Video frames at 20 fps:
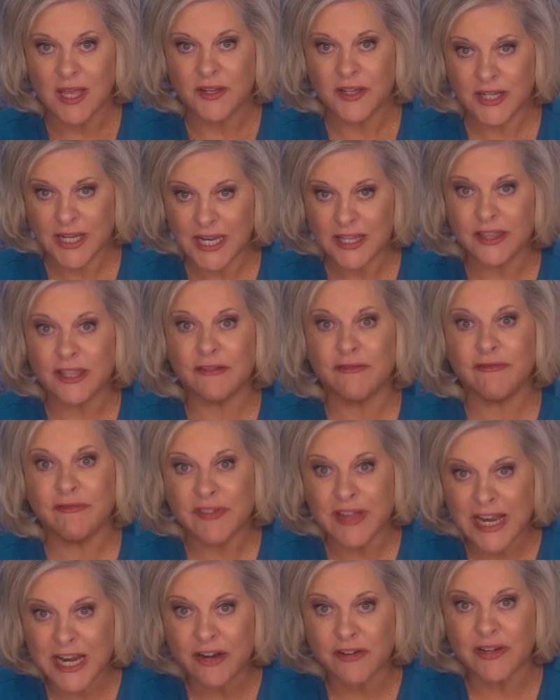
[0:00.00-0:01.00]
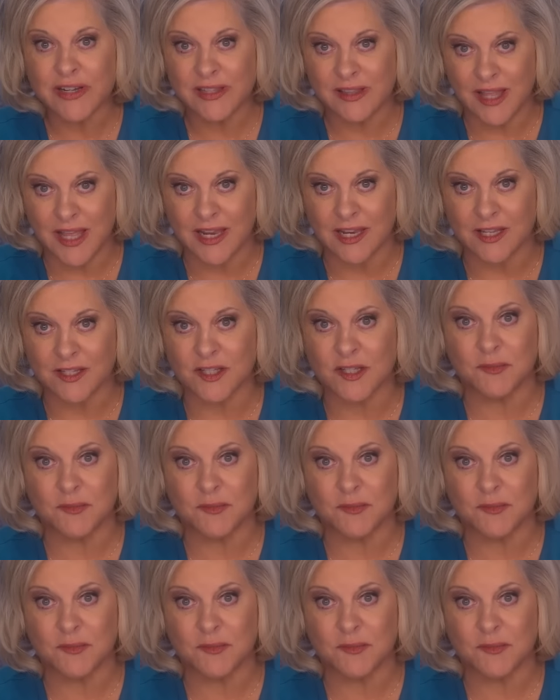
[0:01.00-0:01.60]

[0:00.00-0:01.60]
To get the very latest,